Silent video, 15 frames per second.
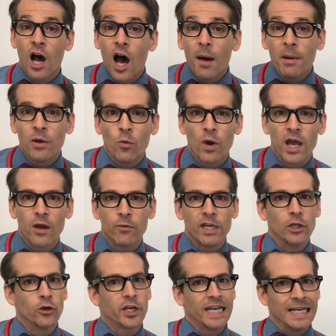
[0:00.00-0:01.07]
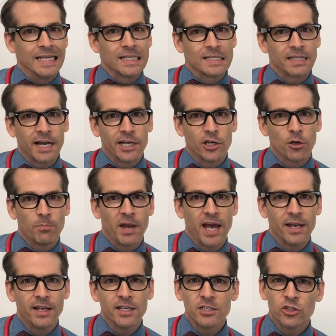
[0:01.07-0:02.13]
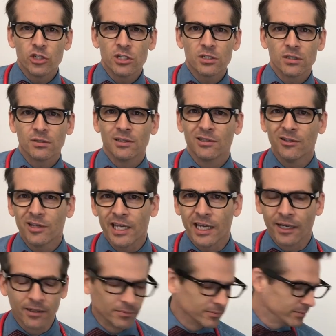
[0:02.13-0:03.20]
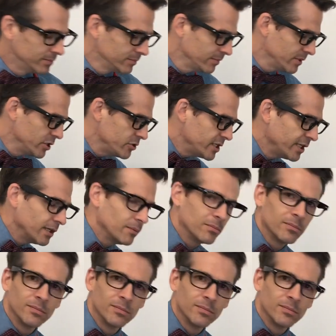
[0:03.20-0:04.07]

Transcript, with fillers: common way we look inside your pet is just looking, using